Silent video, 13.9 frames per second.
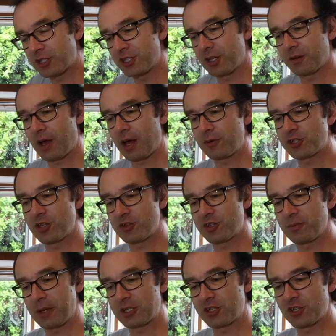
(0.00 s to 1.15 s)
to shoot some
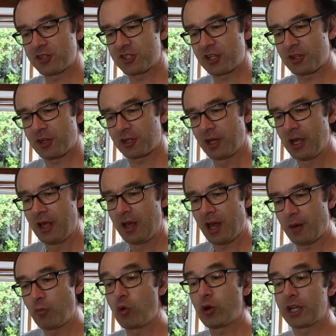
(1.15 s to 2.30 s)
pictures so that
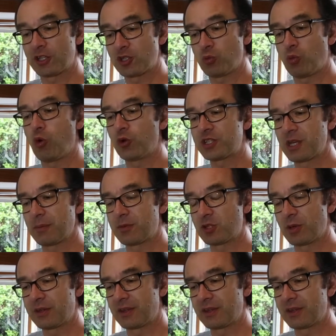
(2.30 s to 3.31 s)
I'm walking towards it between